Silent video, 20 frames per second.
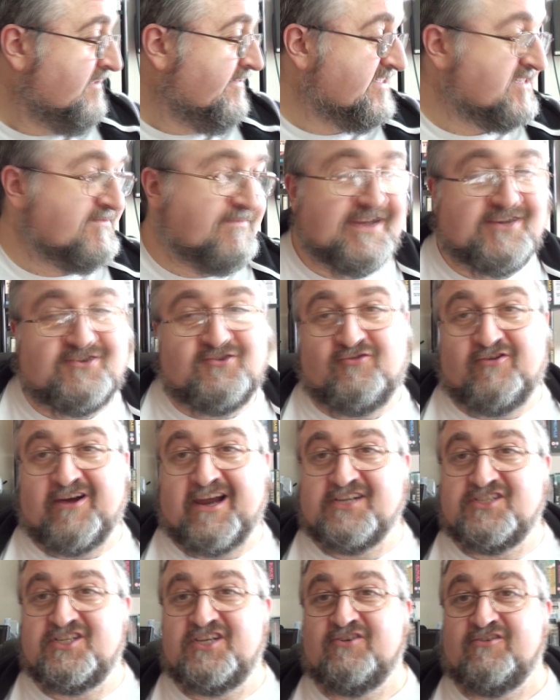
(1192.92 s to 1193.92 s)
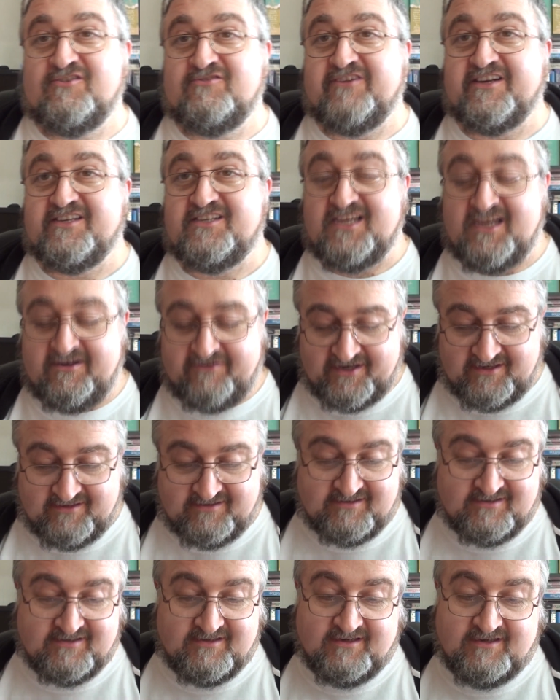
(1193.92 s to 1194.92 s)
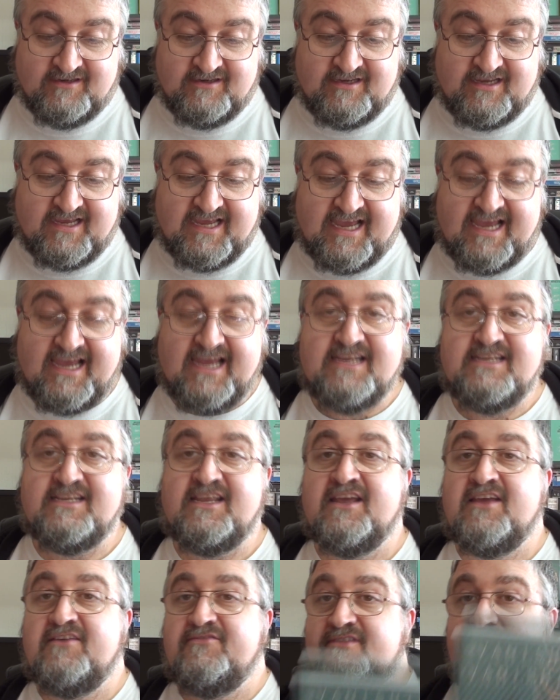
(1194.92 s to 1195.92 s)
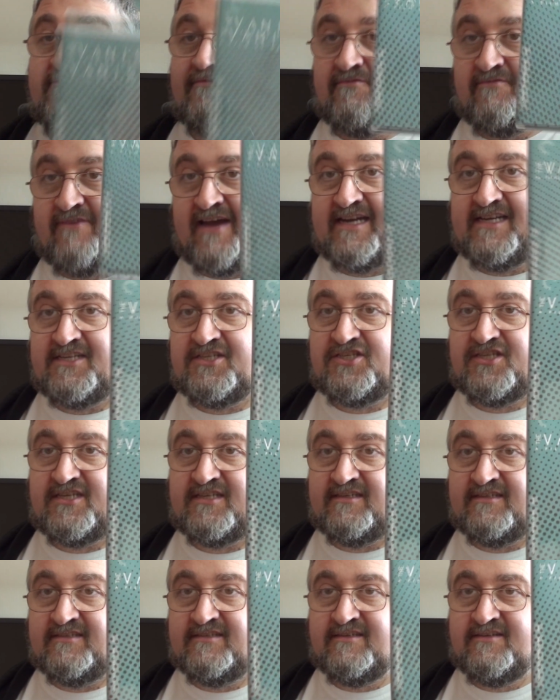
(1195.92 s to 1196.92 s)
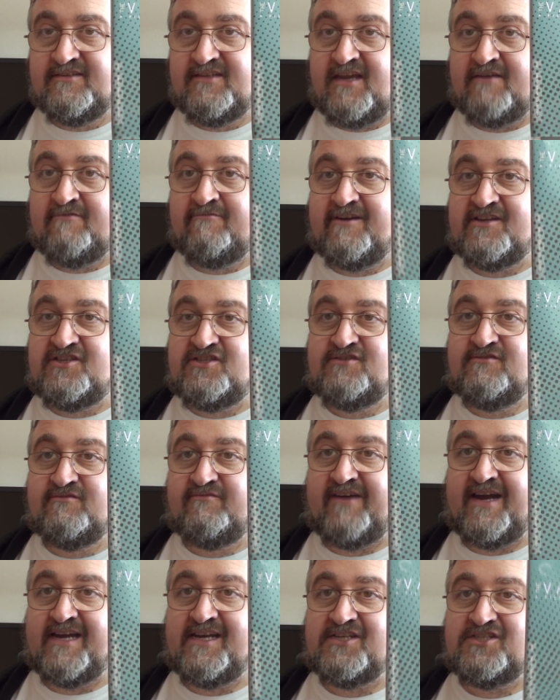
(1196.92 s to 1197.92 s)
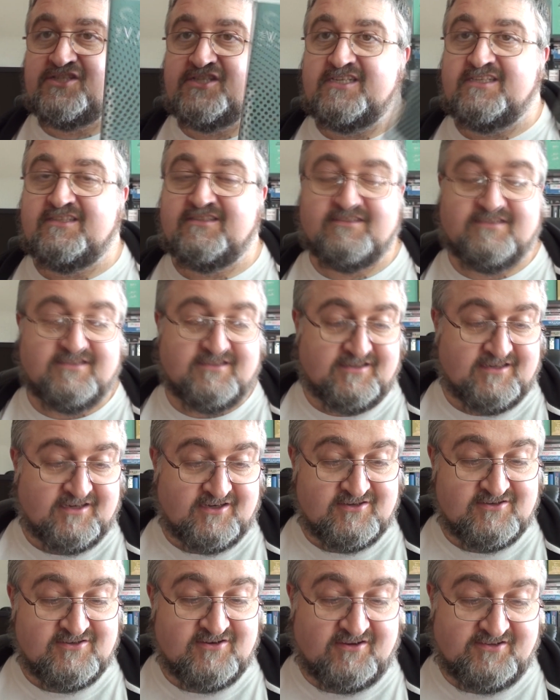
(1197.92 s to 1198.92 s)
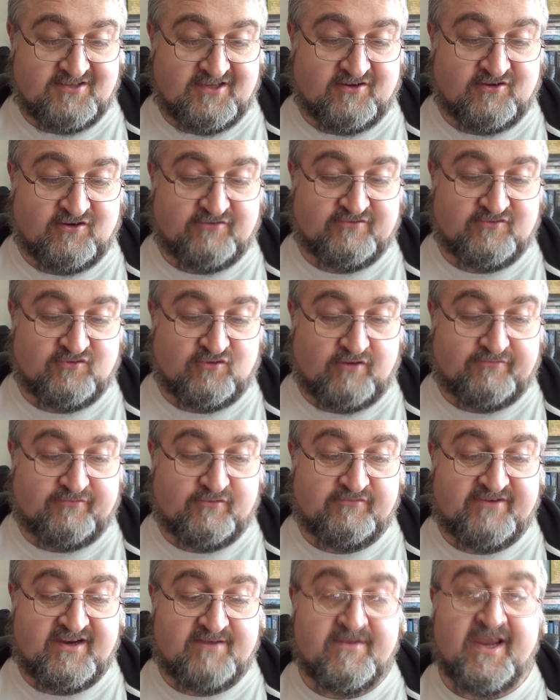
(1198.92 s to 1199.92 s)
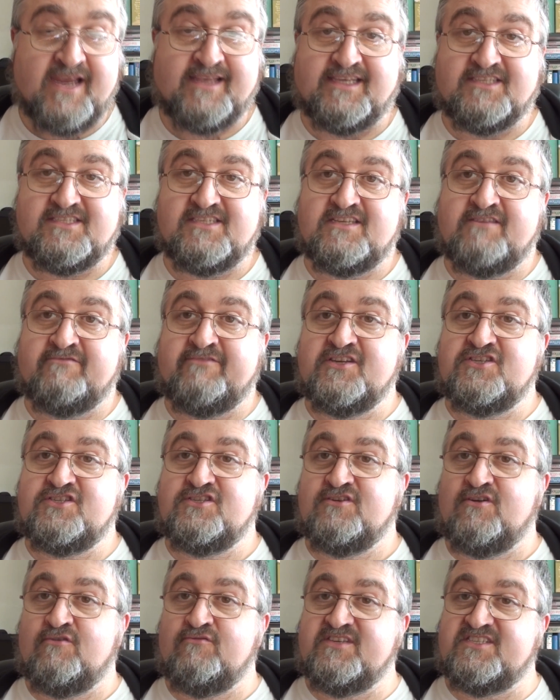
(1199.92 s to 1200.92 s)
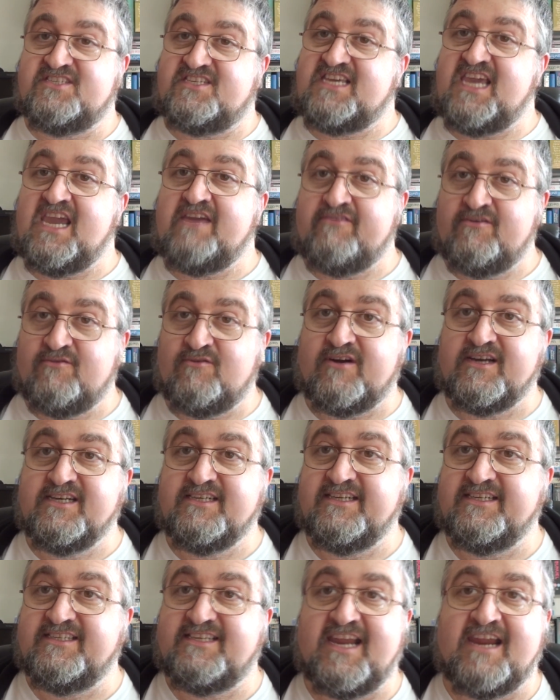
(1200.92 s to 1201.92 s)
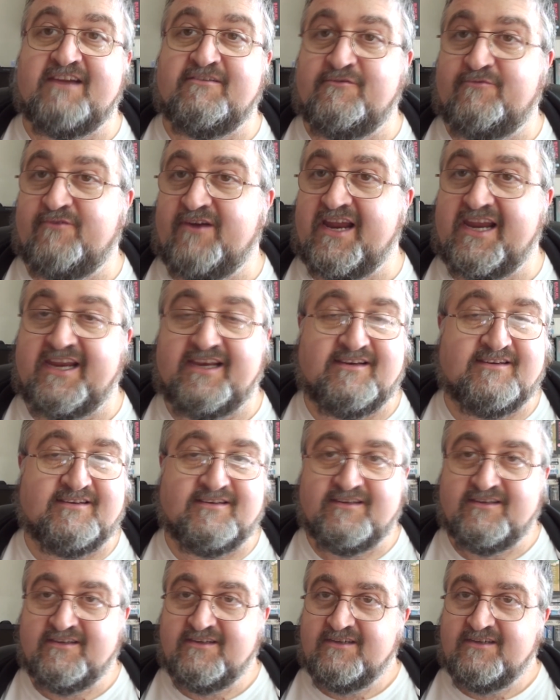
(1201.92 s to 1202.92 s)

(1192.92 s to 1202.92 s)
that's a bit trashy on Criterion. And The Vanishing, the original Vanishing, not the awful remake. This is the original, the scary one, the terrifying,